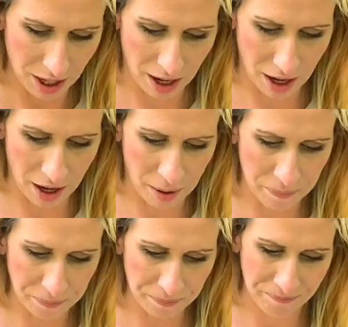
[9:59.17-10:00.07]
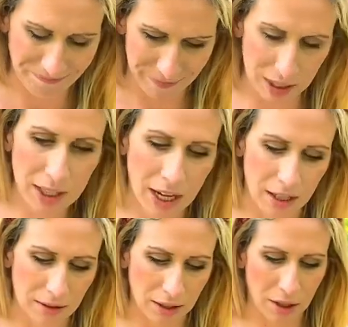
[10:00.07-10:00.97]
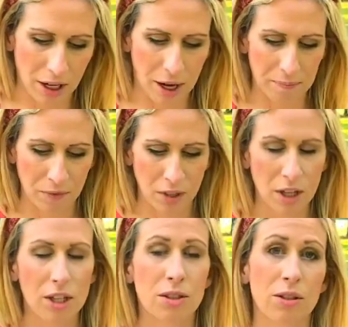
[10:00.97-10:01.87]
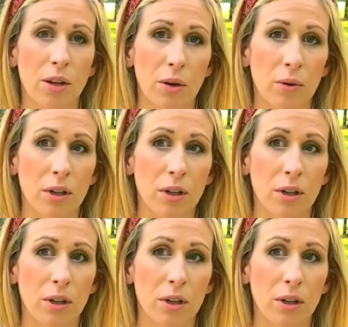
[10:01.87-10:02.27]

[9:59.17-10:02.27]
Um, ugh, okay, so